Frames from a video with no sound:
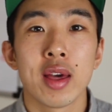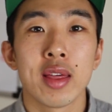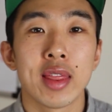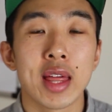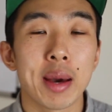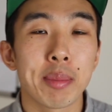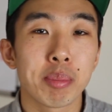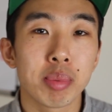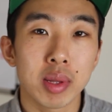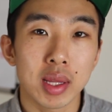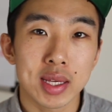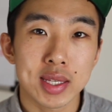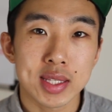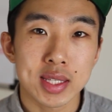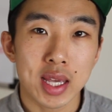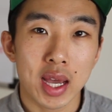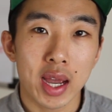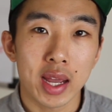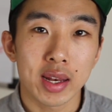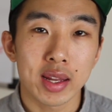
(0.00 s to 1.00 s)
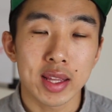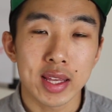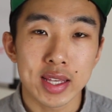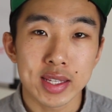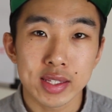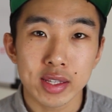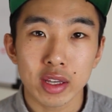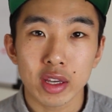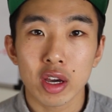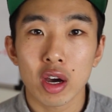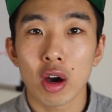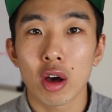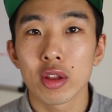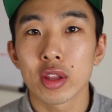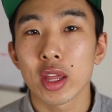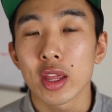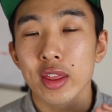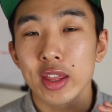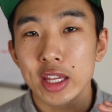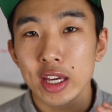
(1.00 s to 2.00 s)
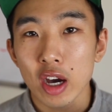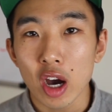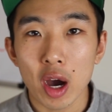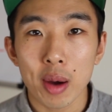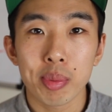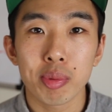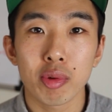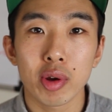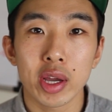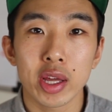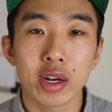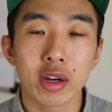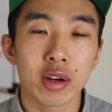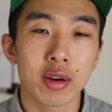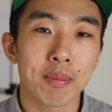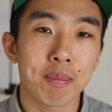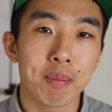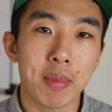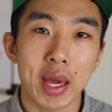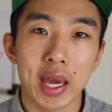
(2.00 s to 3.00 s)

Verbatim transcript: that plus sign is called the operator,